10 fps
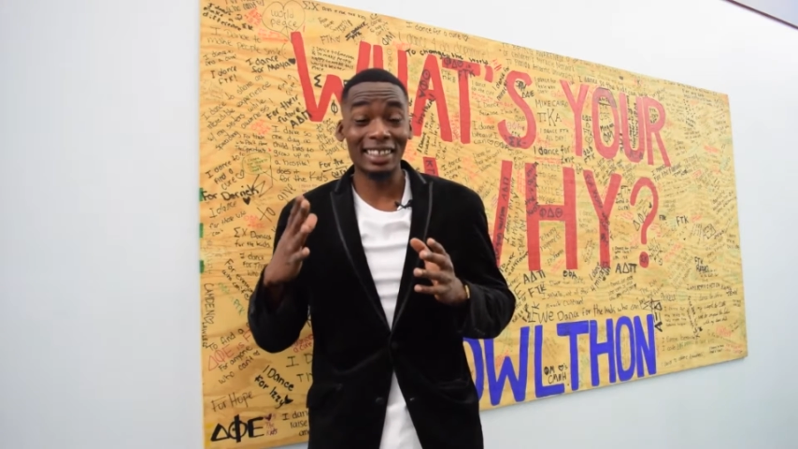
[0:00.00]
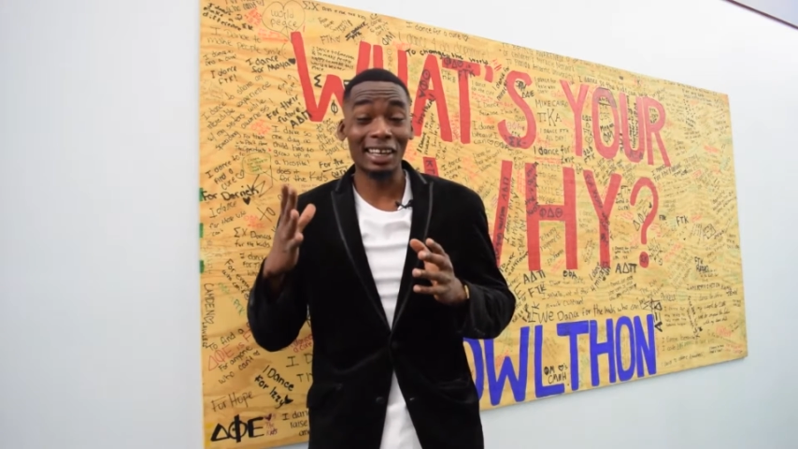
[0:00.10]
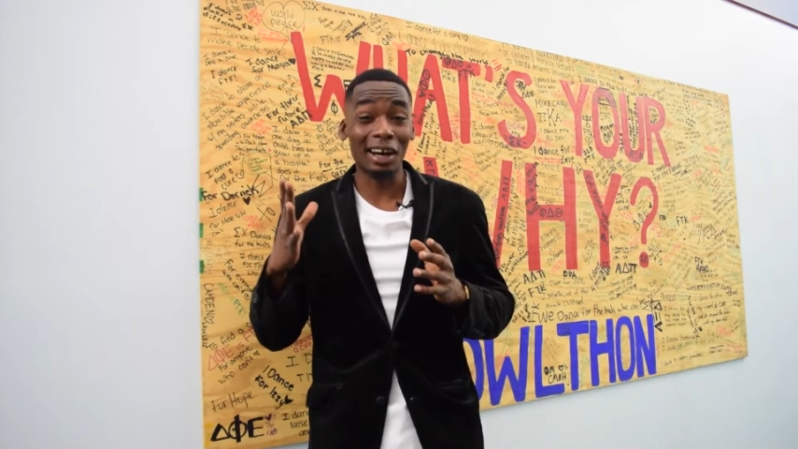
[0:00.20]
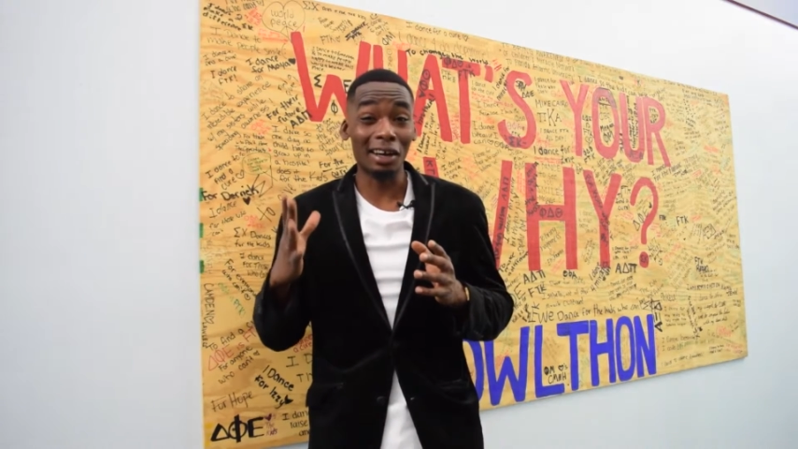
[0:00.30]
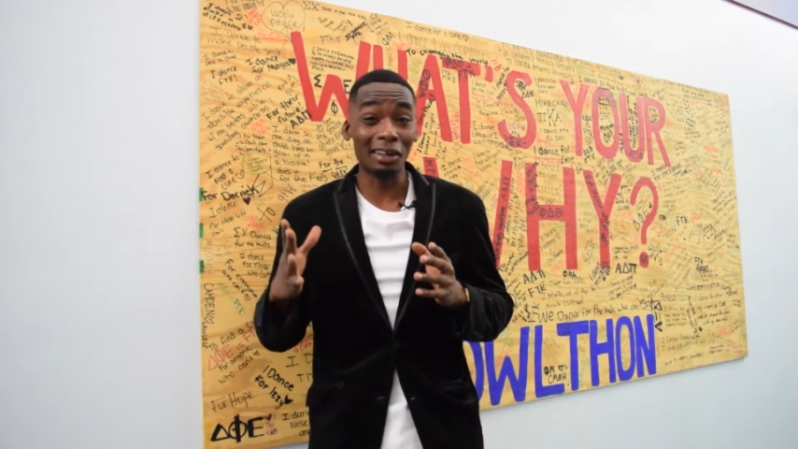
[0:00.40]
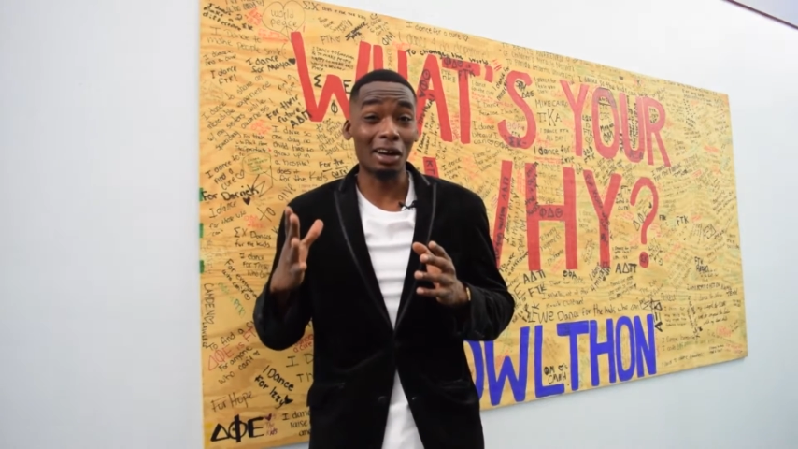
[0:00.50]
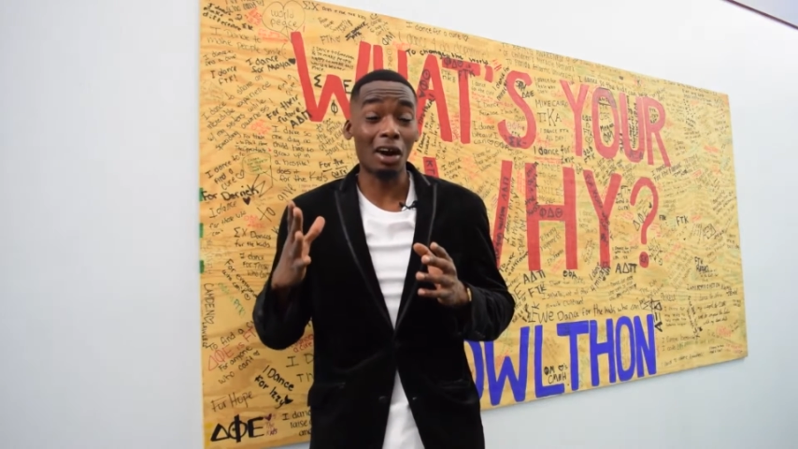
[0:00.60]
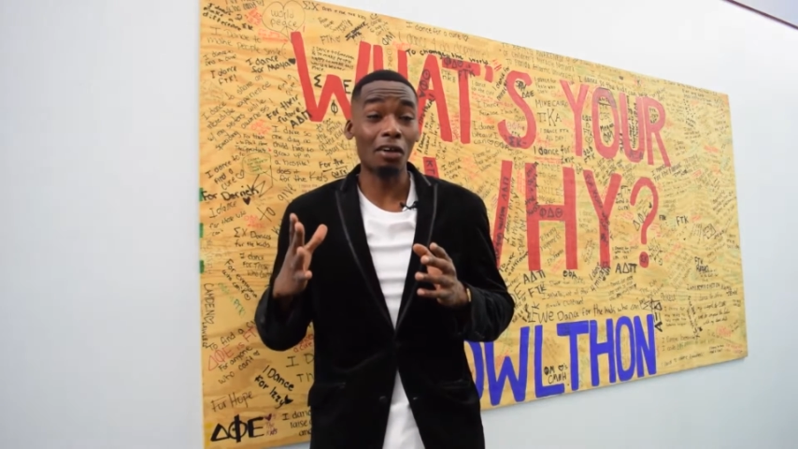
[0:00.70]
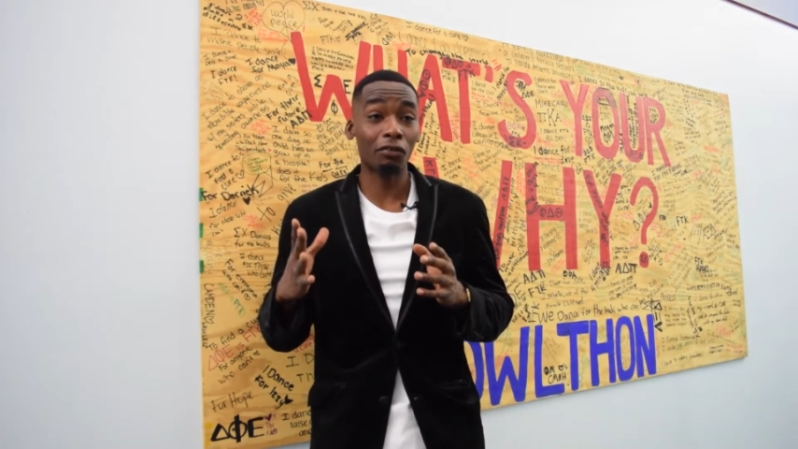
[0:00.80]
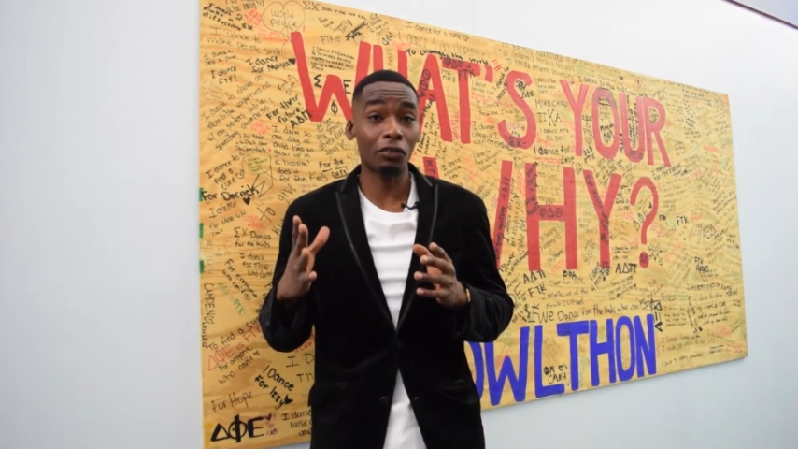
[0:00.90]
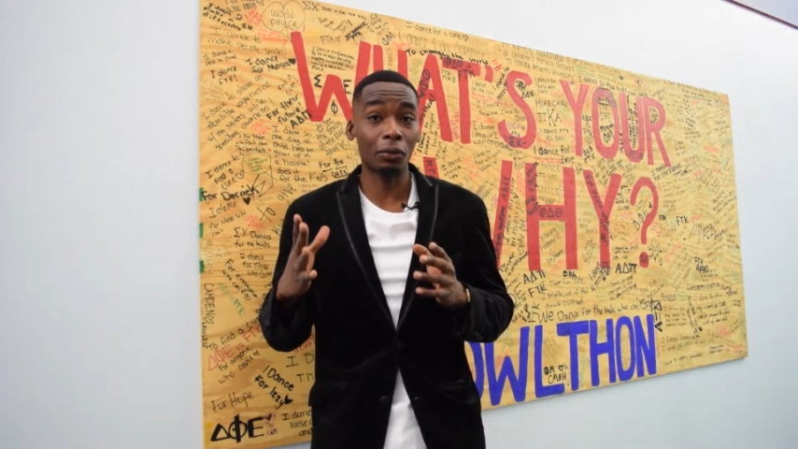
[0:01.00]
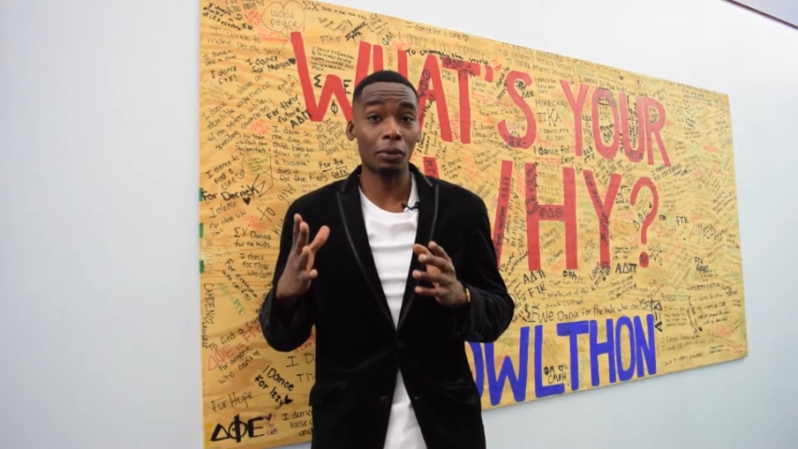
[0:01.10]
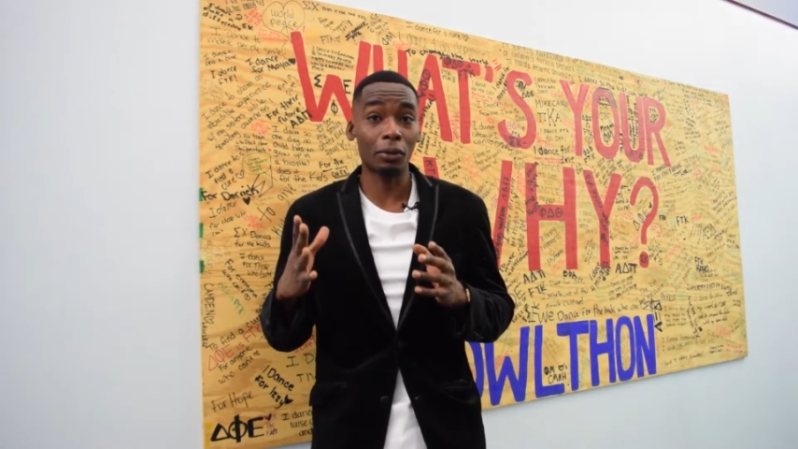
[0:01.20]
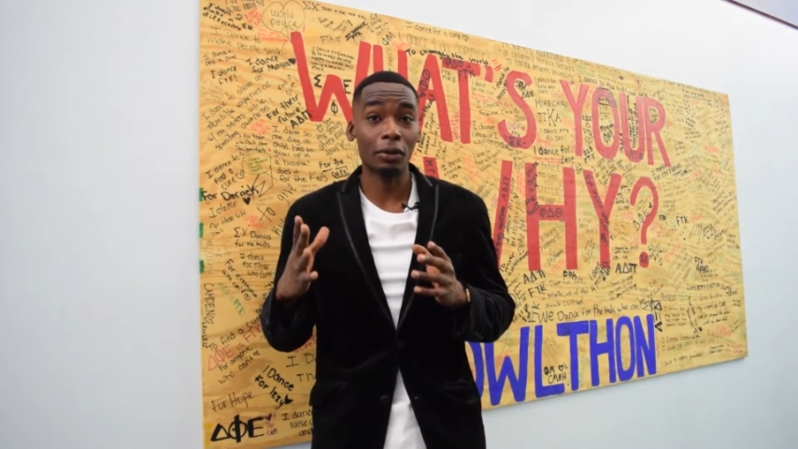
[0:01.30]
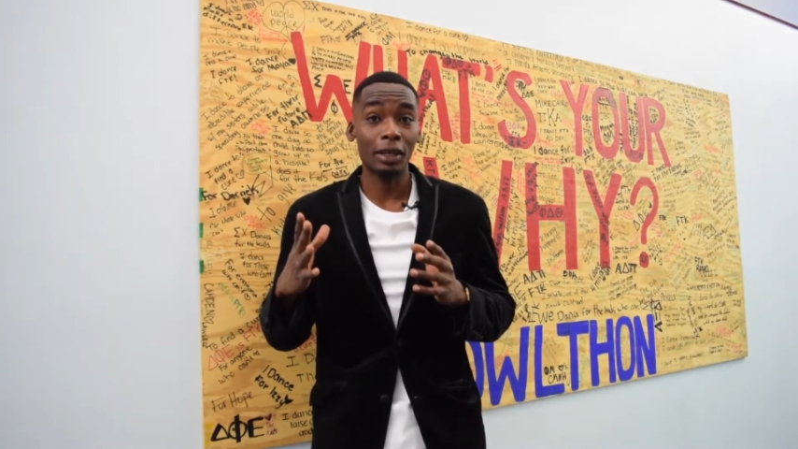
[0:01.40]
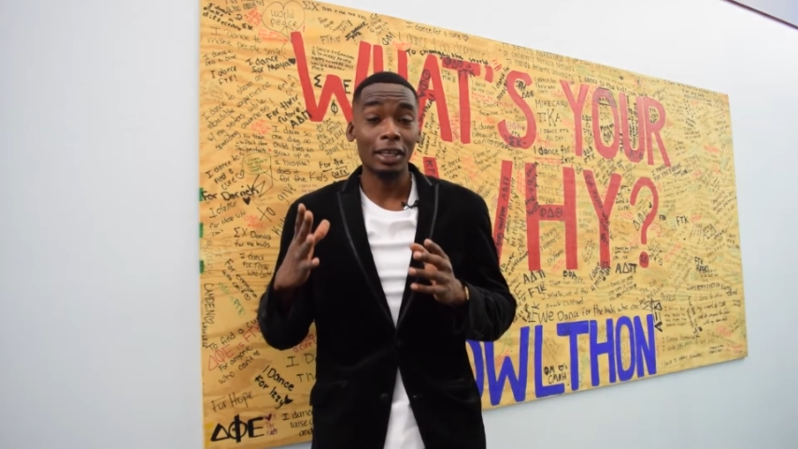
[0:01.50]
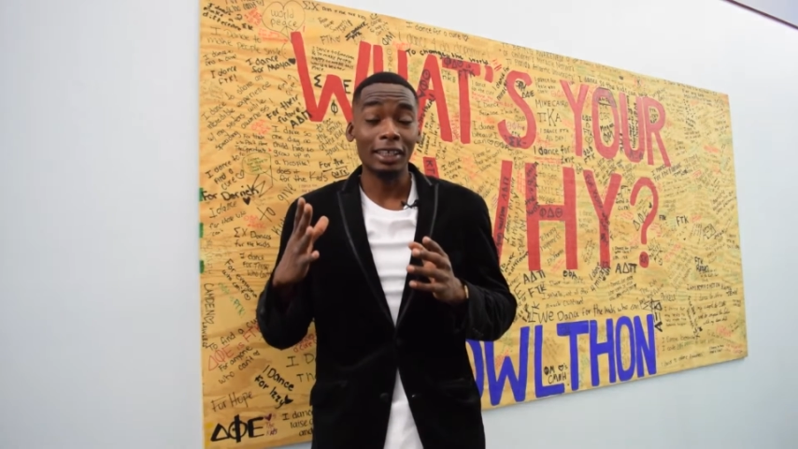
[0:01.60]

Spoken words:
get uncomfortable